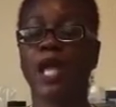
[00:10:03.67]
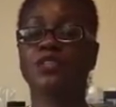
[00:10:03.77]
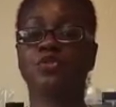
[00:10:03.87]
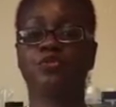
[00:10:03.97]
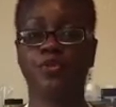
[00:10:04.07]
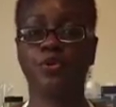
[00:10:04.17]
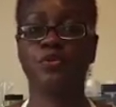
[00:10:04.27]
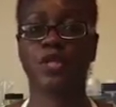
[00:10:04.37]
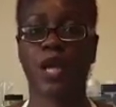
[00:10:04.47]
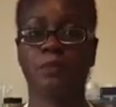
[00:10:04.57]
as a
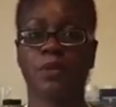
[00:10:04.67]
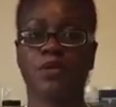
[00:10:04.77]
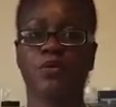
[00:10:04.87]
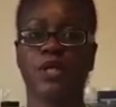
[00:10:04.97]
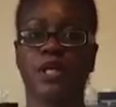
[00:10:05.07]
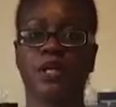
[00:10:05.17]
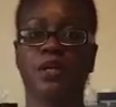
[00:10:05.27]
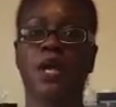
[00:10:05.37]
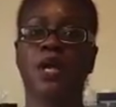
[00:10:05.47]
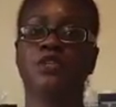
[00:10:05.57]
food type ingredient.
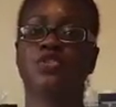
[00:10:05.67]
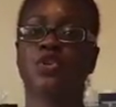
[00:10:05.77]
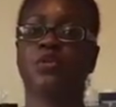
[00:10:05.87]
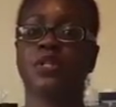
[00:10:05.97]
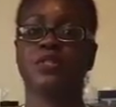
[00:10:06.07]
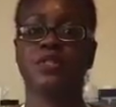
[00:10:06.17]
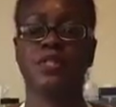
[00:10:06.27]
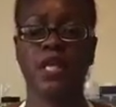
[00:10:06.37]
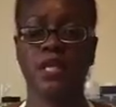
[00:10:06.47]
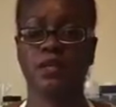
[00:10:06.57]
So the
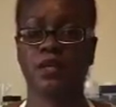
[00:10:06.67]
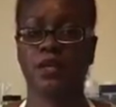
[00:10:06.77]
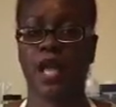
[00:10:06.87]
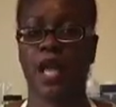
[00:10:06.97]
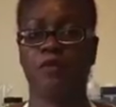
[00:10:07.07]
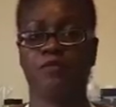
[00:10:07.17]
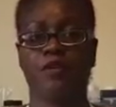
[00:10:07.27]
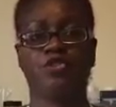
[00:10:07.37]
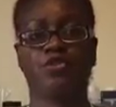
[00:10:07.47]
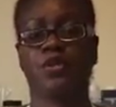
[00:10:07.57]
seed could have
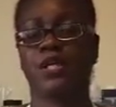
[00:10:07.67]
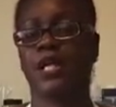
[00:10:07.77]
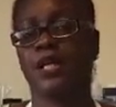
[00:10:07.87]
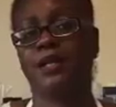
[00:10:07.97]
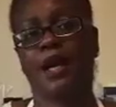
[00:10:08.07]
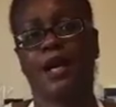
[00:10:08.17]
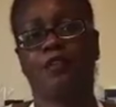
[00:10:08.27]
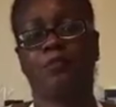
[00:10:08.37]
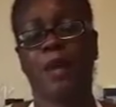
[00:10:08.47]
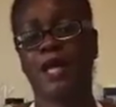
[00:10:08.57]
virtually any kind
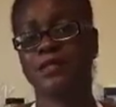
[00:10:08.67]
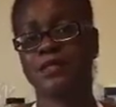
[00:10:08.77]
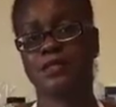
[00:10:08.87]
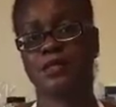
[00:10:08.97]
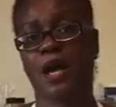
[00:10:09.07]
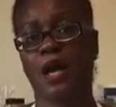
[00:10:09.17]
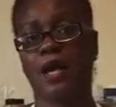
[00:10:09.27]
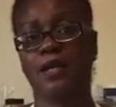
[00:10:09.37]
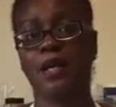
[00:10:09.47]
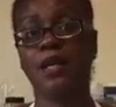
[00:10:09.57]
of
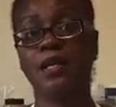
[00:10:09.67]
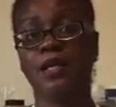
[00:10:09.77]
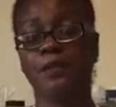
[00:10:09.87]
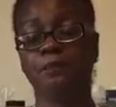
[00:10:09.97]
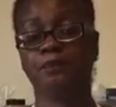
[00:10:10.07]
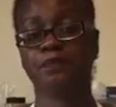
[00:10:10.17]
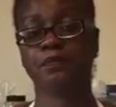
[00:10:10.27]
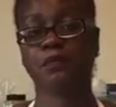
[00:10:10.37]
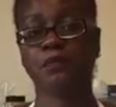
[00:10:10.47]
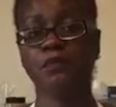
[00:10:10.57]
pesticide in it
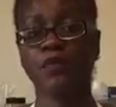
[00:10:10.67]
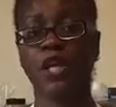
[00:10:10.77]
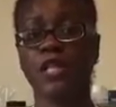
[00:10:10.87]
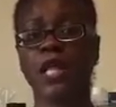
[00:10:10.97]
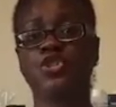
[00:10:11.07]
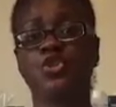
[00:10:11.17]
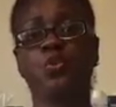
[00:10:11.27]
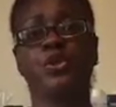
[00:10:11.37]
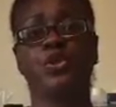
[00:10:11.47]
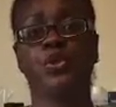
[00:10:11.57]
that you
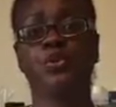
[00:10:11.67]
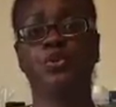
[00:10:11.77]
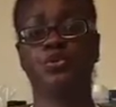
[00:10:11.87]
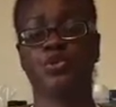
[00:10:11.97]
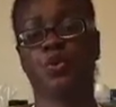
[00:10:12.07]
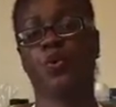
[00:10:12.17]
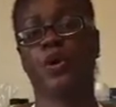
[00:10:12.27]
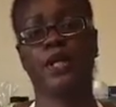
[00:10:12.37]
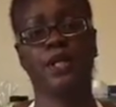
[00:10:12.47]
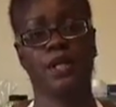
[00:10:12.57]
would use
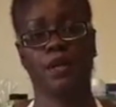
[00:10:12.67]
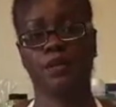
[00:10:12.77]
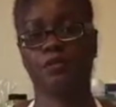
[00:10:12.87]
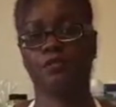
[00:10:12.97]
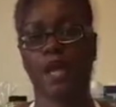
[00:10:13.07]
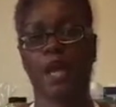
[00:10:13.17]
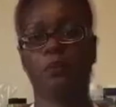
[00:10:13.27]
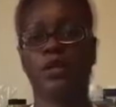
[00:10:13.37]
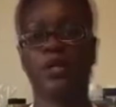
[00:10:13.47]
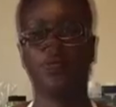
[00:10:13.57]
on any other
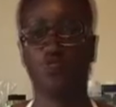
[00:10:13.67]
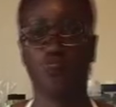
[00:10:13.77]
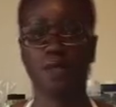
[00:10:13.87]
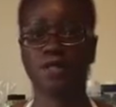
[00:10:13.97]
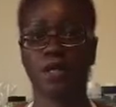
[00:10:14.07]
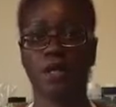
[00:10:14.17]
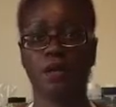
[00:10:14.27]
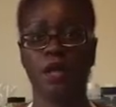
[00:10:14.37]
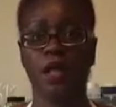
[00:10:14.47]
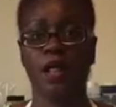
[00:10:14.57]
fabric. It really wasn't